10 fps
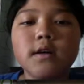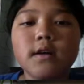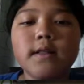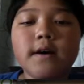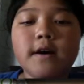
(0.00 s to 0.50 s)

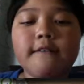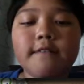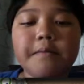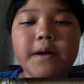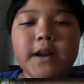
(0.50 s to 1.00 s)
Hello
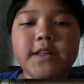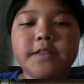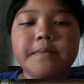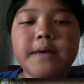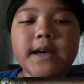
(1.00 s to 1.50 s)
everybody,
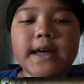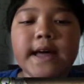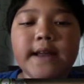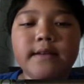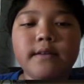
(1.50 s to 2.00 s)
it's me
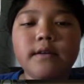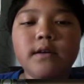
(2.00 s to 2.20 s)
again.